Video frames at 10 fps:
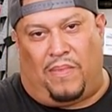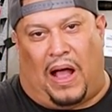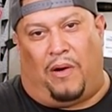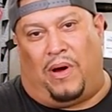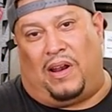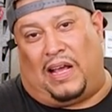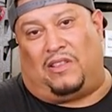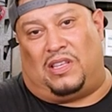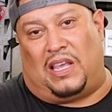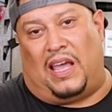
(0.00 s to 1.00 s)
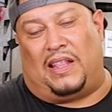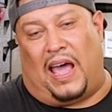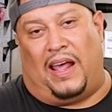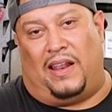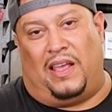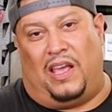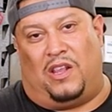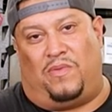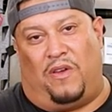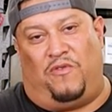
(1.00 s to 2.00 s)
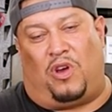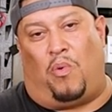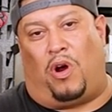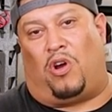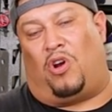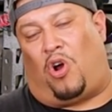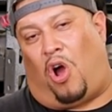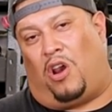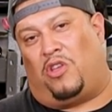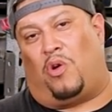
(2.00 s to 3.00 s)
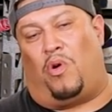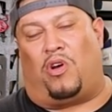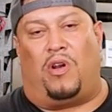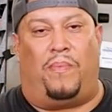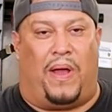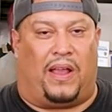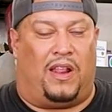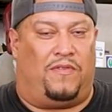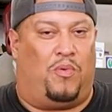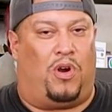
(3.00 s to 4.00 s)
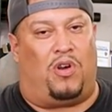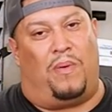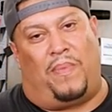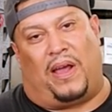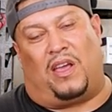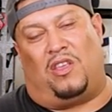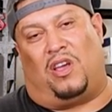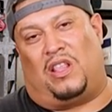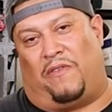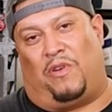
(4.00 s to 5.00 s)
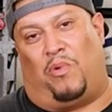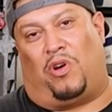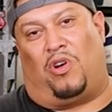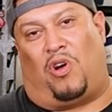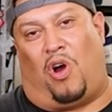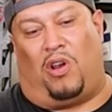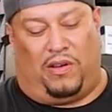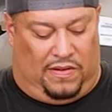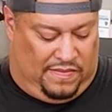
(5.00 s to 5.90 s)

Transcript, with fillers: I would like to say that if you can work on a Carlin, you can work on a Beckett. If you work on a Beckett, you can definitely work on a Carlin.